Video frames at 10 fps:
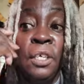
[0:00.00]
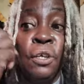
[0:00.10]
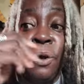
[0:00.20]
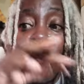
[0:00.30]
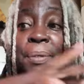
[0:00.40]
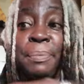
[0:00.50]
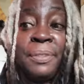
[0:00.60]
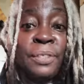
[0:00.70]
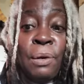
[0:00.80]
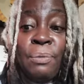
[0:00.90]
cold people.
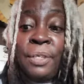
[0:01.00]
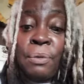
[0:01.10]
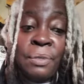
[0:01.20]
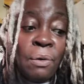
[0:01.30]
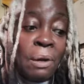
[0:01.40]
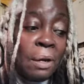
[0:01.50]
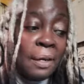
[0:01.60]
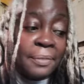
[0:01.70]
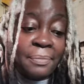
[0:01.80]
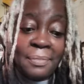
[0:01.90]
No, no, no heart.